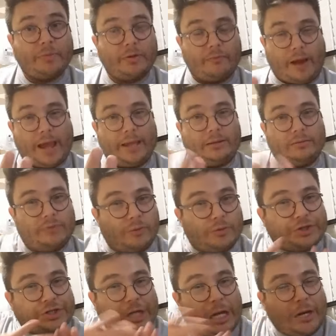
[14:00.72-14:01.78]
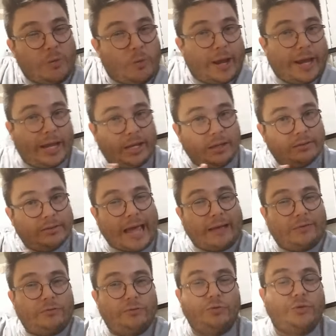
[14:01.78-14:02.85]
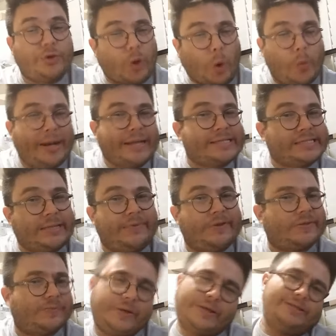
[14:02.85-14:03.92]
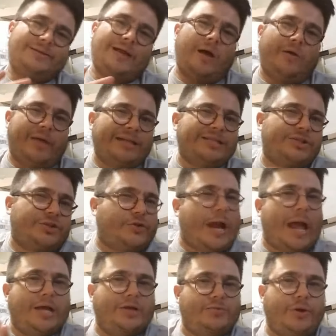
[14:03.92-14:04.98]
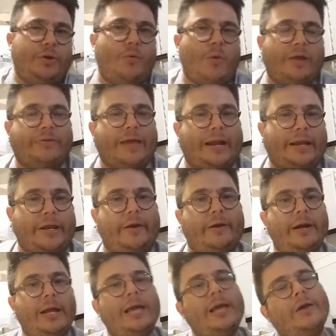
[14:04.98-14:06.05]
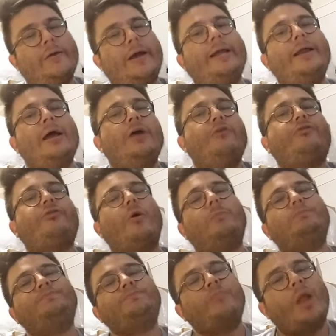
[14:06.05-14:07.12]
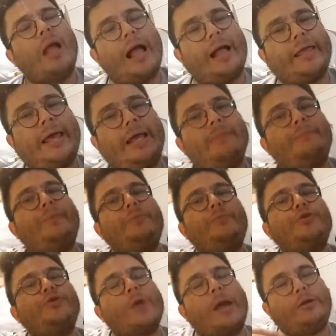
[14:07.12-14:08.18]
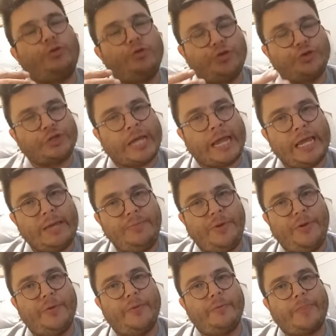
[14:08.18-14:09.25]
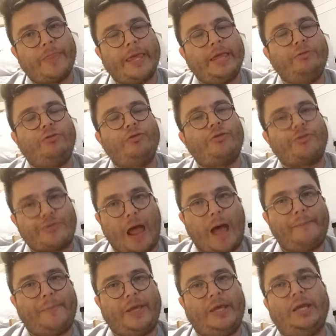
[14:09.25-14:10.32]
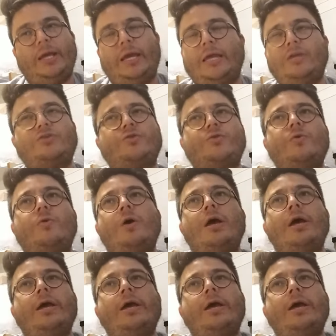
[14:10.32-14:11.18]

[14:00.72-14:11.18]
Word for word: Right? They were shunned away. They had to do their own exhibits because no, that's trash. We don't want that here. Right? So again, people tried to shame you into stopping, into